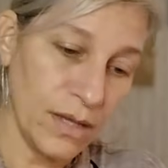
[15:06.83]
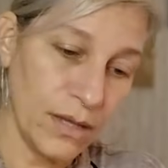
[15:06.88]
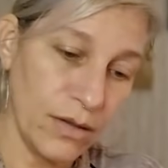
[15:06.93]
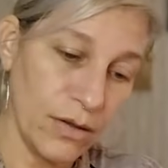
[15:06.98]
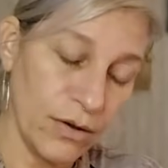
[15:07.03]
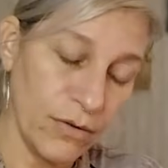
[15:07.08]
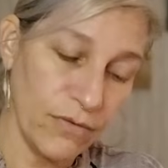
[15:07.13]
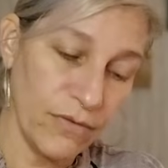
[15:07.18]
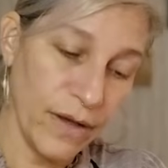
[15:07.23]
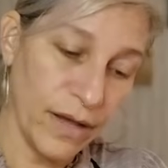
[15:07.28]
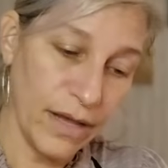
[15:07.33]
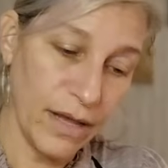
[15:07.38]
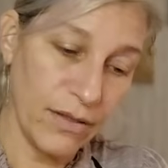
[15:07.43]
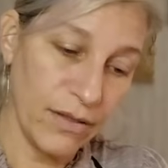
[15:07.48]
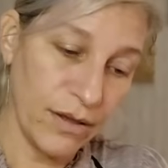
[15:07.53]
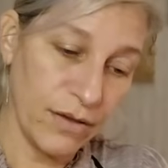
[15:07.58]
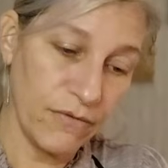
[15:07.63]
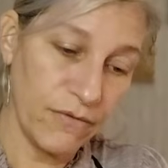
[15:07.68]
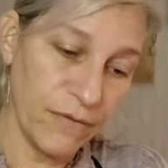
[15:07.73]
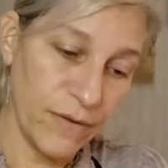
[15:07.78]
Clarify how
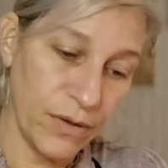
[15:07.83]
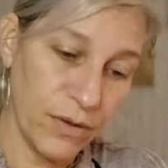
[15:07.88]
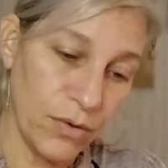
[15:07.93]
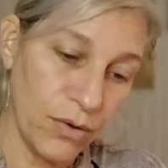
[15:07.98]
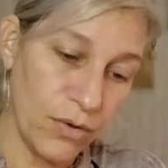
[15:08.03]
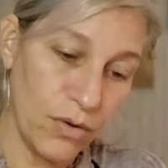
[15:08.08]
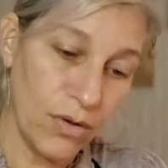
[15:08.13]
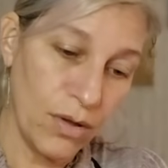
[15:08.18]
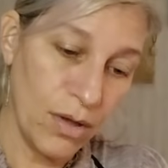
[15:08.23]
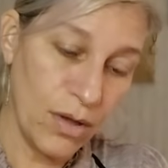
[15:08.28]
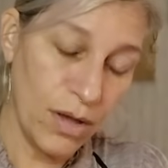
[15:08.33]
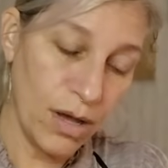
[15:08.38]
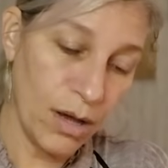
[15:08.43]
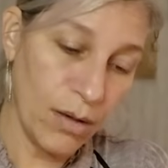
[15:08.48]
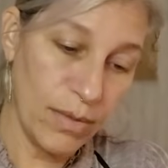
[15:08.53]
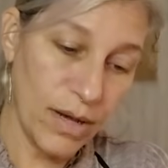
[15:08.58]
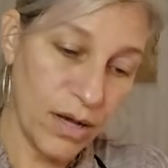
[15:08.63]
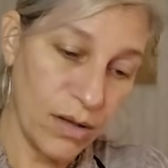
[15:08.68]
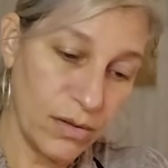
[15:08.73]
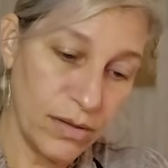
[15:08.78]
they feel
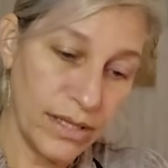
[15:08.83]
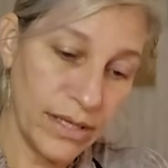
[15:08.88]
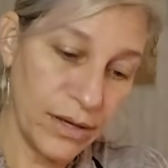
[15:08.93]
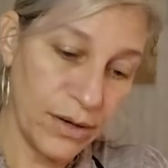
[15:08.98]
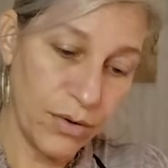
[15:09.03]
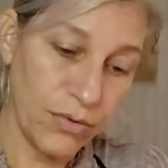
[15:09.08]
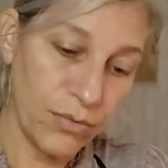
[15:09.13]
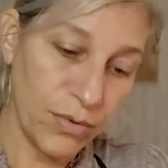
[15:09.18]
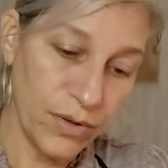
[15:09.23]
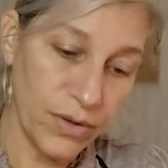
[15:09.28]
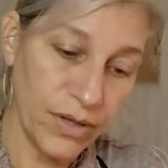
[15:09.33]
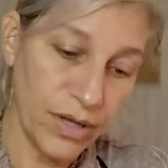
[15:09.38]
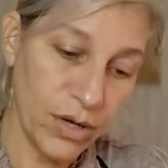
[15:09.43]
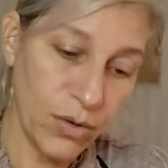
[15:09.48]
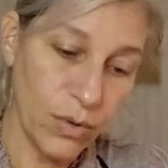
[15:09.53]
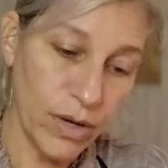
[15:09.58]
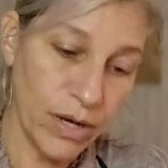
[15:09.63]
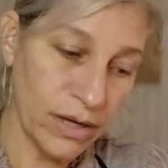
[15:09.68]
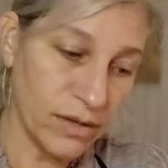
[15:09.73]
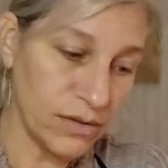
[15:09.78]
about Leo really
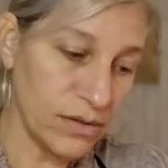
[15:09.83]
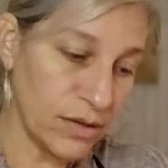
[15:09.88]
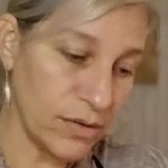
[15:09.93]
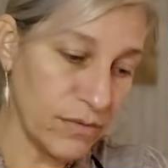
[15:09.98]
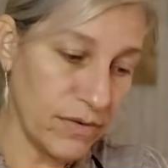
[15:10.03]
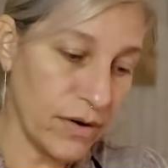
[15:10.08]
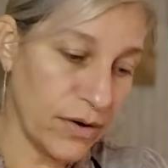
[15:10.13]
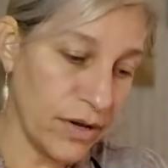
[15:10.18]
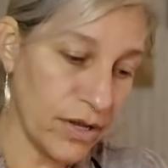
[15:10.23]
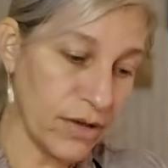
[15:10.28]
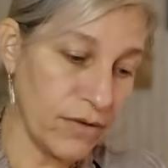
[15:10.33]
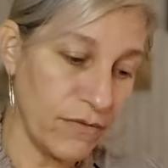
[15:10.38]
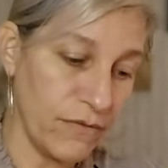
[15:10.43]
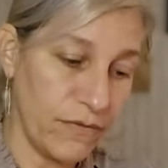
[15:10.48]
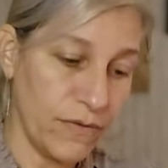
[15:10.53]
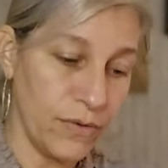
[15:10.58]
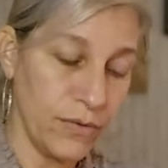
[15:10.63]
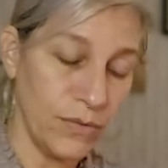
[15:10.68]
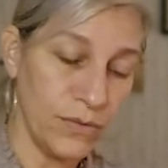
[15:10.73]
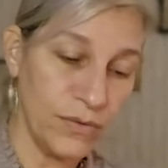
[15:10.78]
quick. They're very
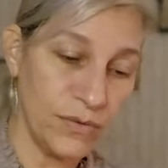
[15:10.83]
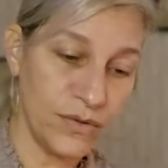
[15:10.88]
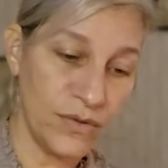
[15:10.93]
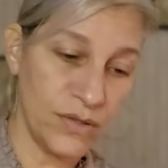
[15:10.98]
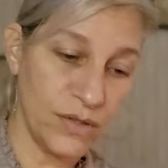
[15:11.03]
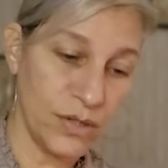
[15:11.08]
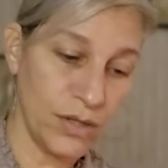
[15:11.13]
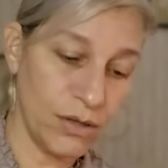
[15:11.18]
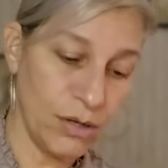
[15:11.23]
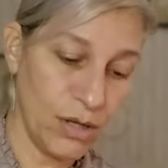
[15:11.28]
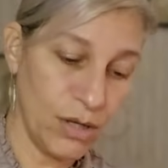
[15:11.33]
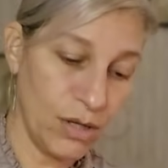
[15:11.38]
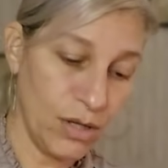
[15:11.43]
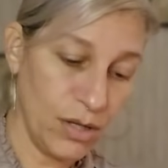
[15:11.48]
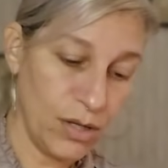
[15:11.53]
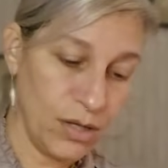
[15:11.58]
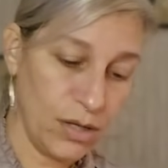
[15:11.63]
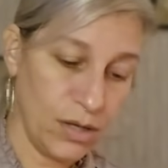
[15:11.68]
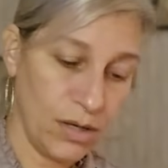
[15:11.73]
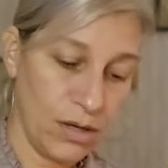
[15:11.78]
confused.
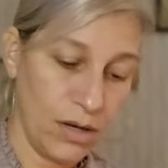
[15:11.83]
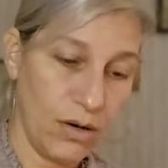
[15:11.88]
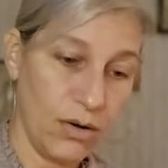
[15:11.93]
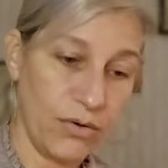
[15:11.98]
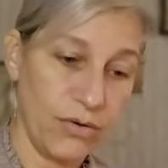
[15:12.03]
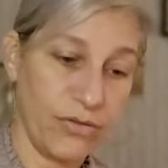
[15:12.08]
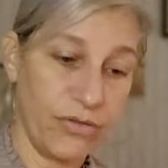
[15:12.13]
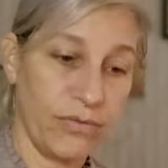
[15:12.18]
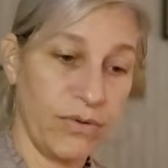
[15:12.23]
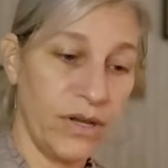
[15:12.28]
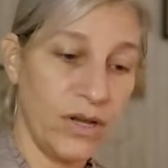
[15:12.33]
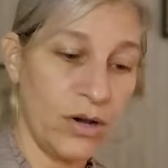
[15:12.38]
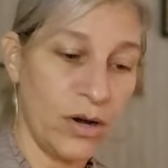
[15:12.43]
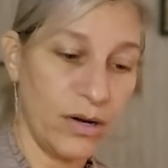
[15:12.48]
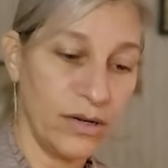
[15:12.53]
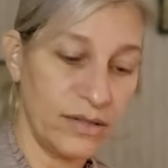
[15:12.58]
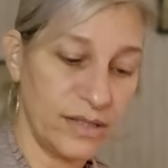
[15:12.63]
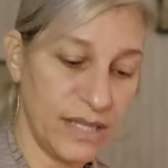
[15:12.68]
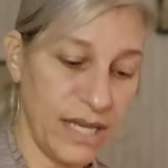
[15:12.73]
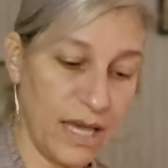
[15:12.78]
Oh, three
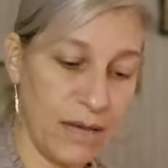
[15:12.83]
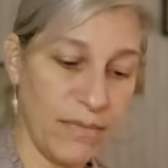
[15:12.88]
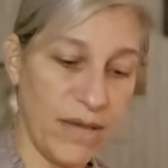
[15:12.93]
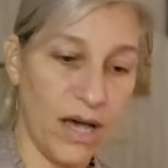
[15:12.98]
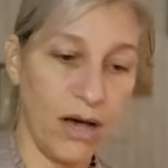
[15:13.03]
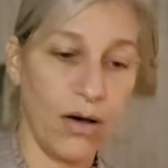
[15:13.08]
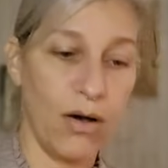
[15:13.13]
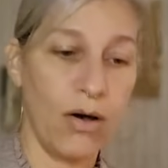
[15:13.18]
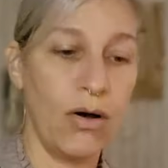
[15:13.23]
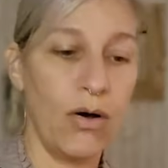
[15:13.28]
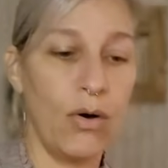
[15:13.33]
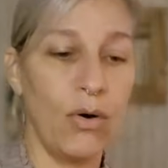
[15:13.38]
cards came out.